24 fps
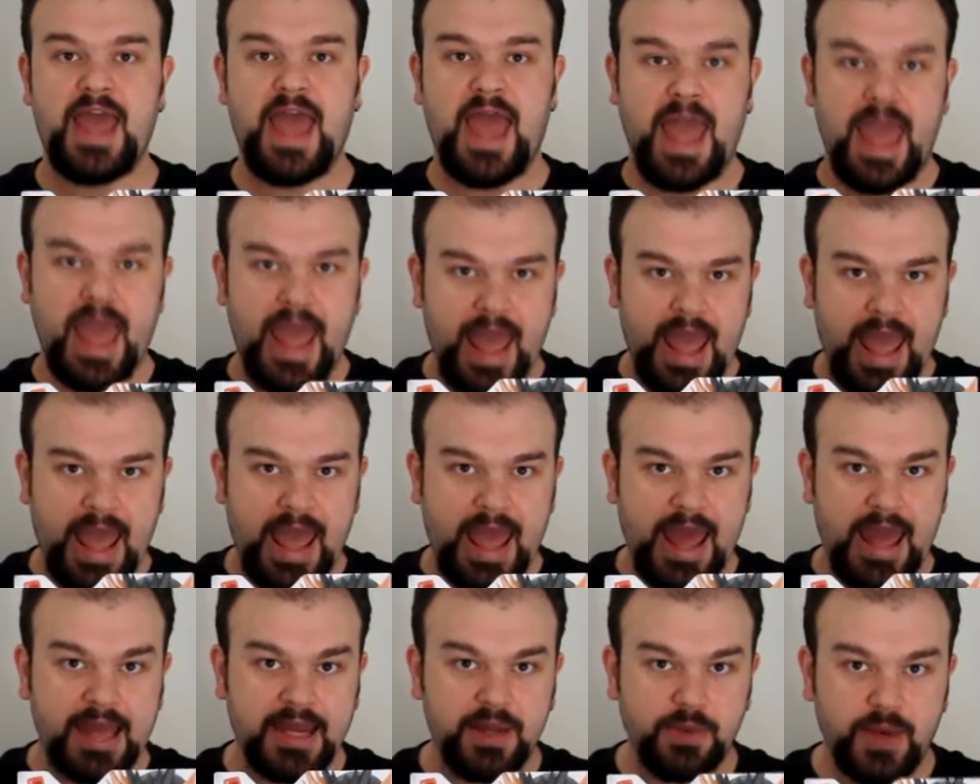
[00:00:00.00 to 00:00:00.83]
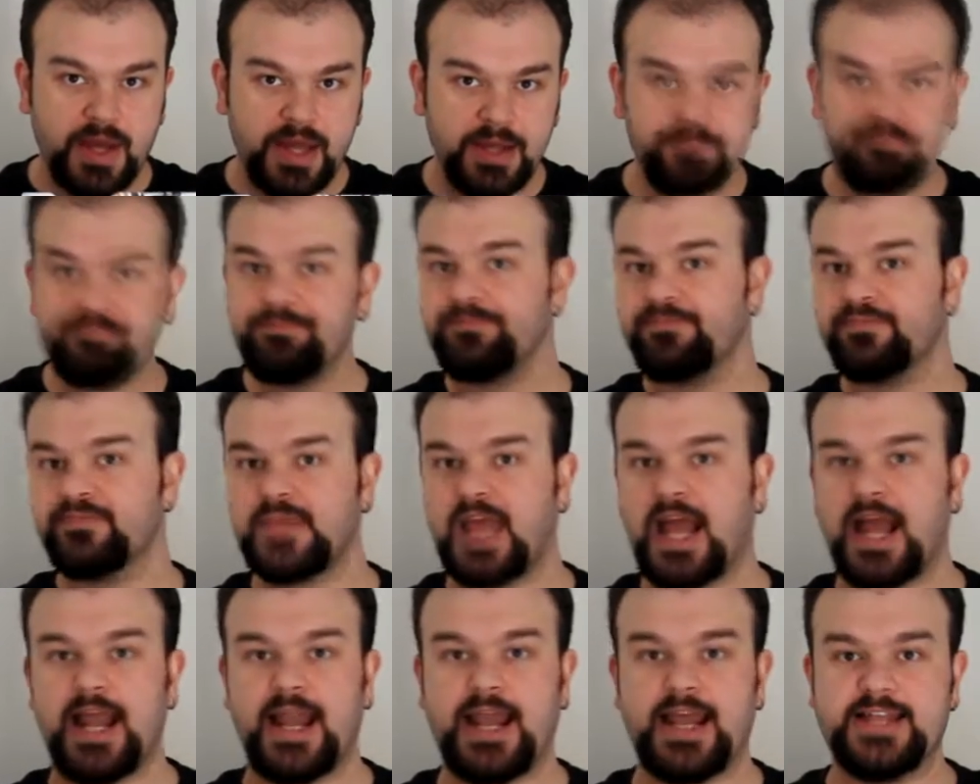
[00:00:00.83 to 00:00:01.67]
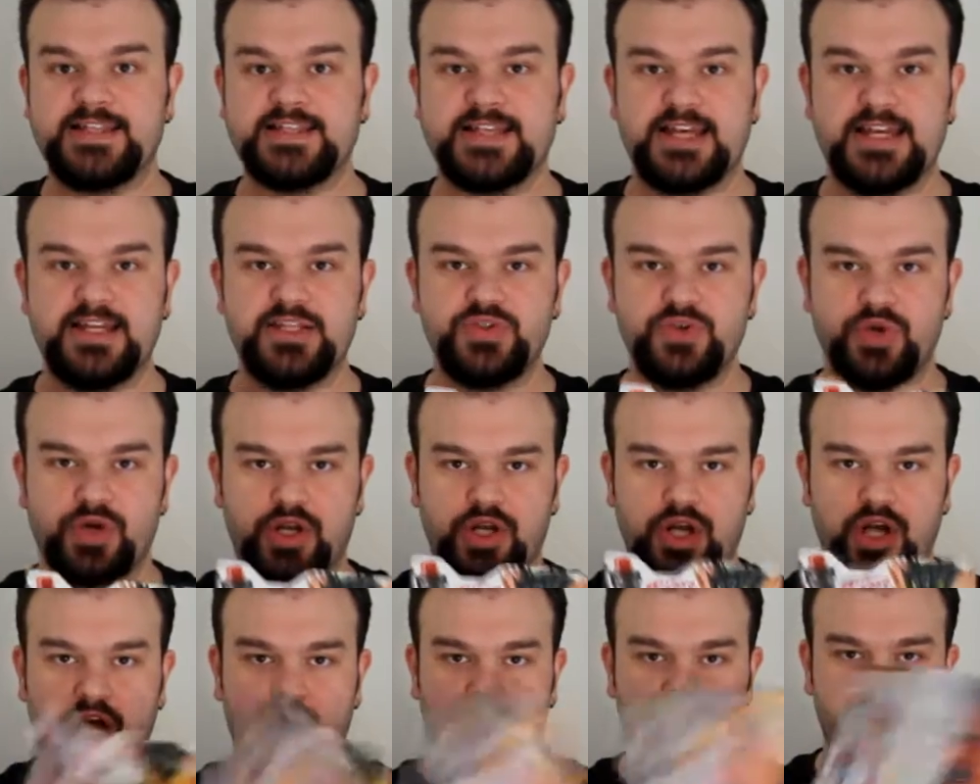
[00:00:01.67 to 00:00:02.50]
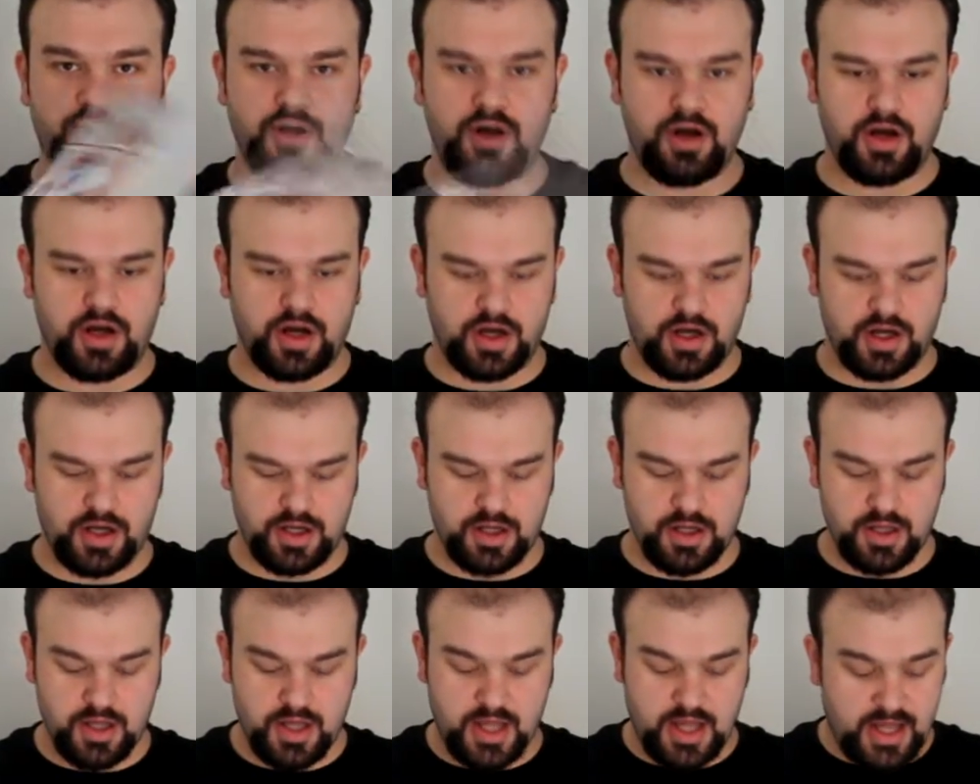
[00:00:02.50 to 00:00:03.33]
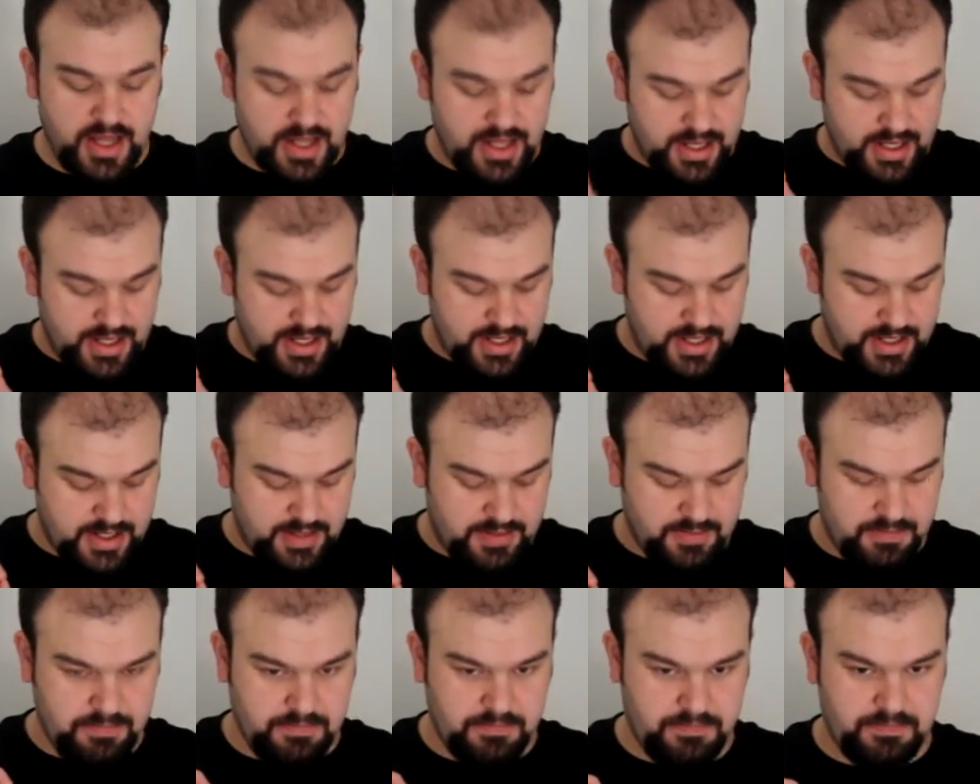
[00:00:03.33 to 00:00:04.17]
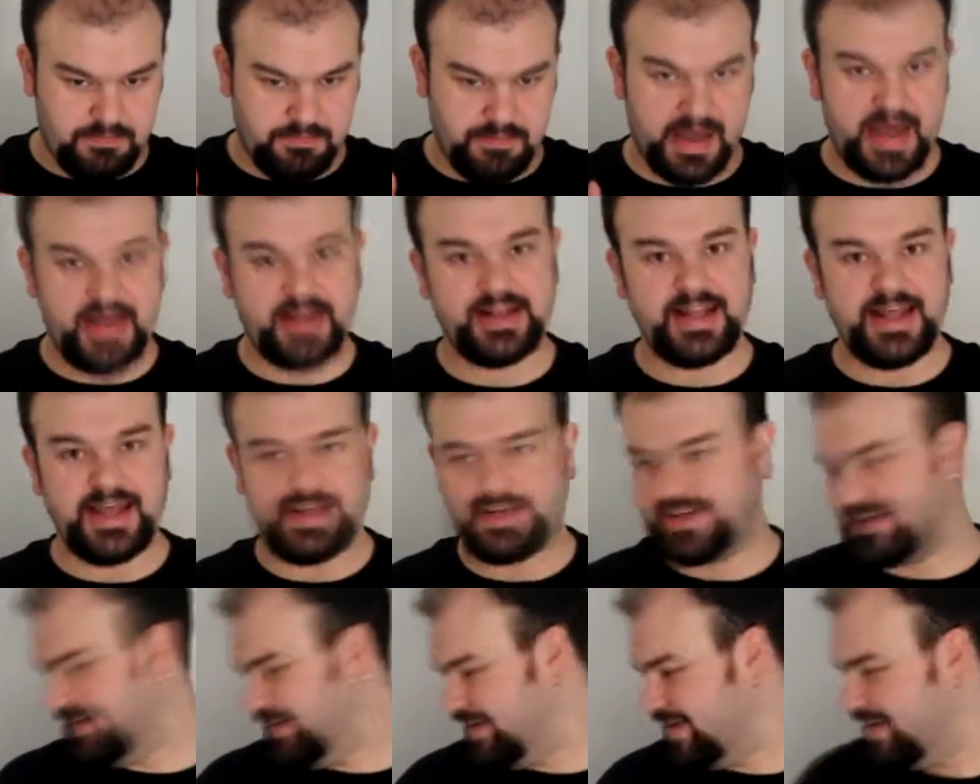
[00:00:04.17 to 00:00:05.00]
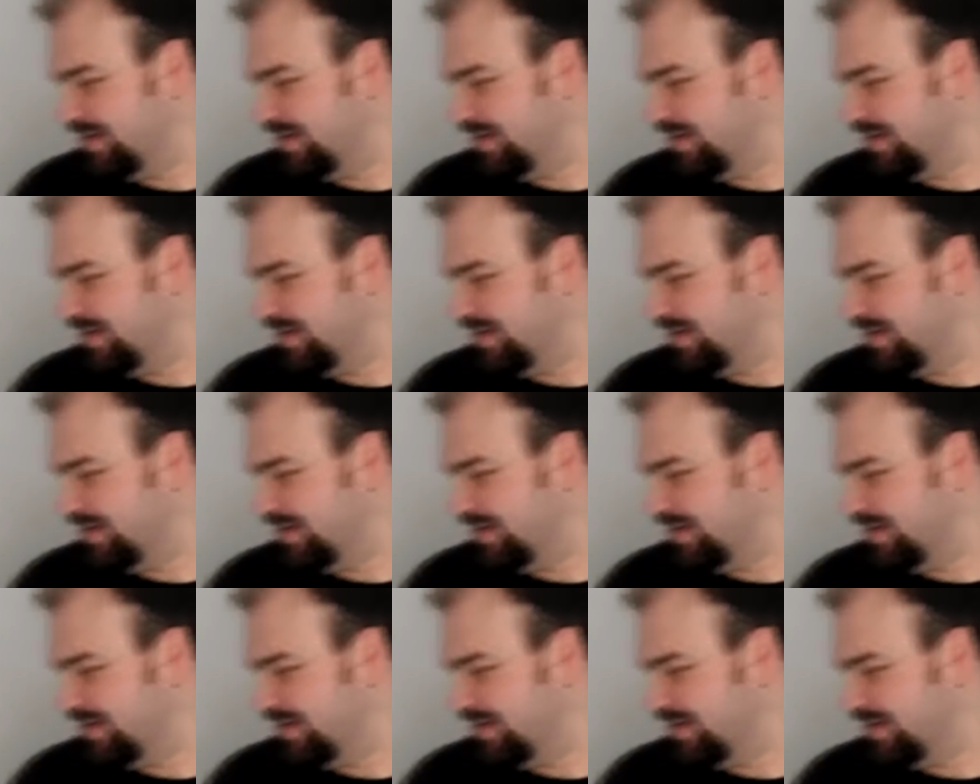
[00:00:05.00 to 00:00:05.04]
Anyway, let's get into it. Oh, bad landing.